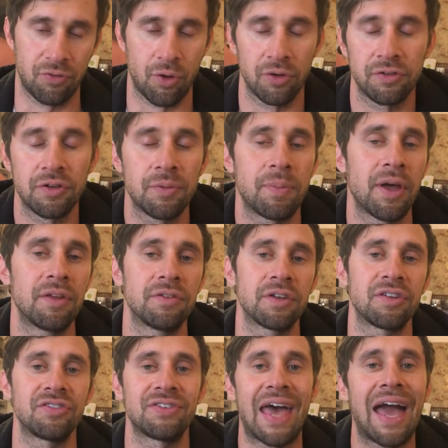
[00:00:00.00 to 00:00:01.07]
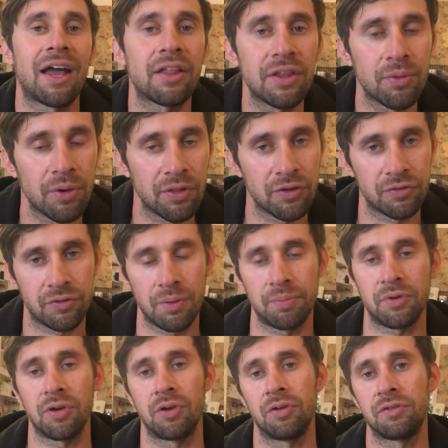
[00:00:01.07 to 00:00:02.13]
Of course, it depends exactly where the
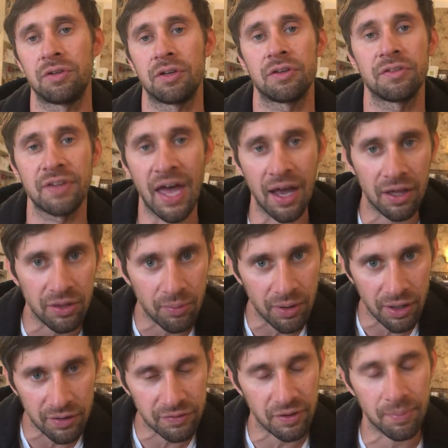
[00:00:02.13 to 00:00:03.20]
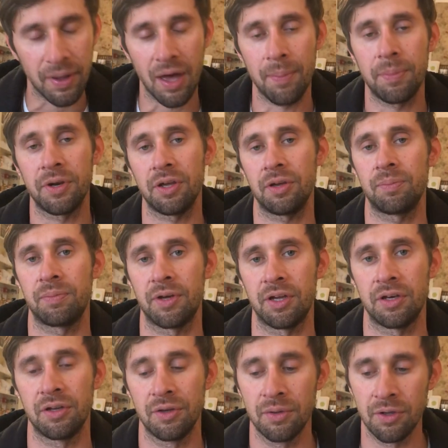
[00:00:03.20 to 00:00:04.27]
script goes and exactly what ends up happening,
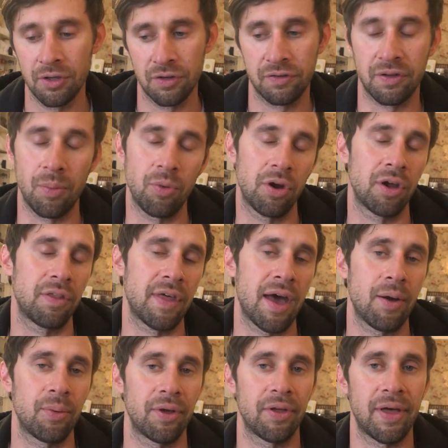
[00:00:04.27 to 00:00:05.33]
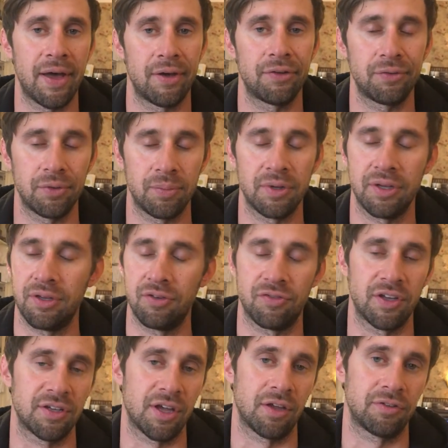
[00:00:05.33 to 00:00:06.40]
but somewhere in that wheelhouse would be
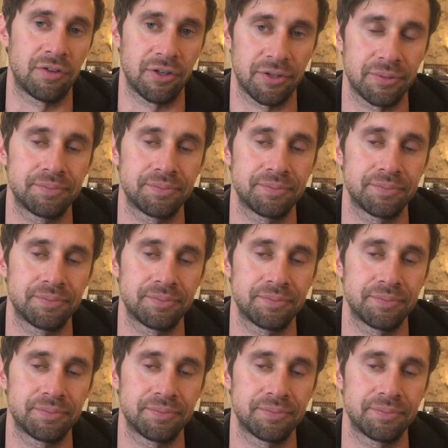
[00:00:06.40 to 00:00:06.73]
fantastic.